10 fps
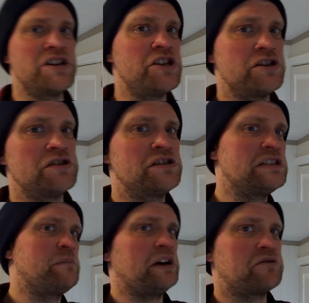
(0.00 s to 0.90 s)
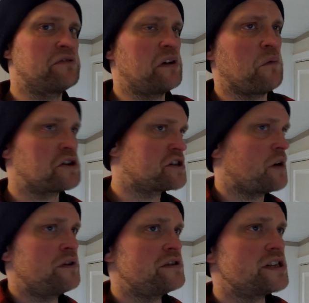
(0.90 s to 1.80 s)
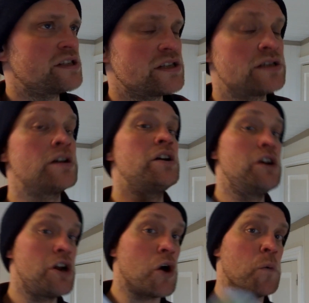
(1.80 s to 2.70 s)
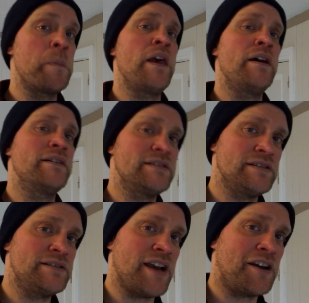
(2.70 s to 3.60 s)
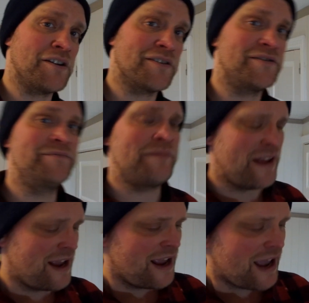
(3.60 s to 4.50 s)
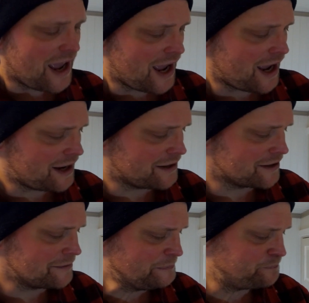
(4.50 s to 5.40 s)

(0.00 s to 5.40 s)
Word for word: Jesus is better than Watchtower Jesus. No, this is secular. And uh,